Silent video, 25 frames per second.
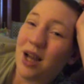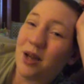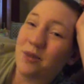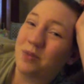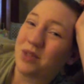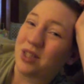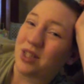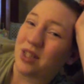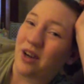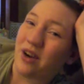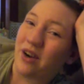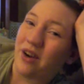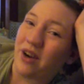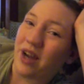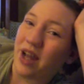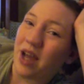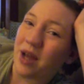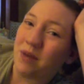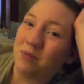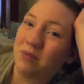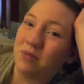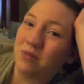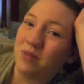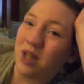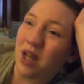I'm sorry.
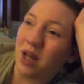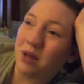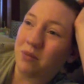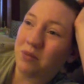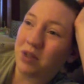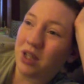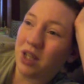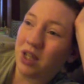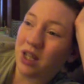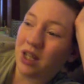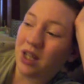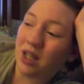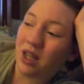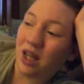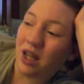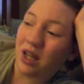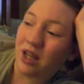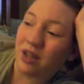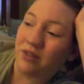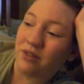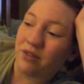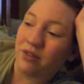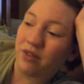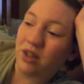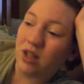I'm I'm getting
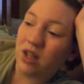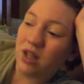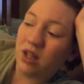kind of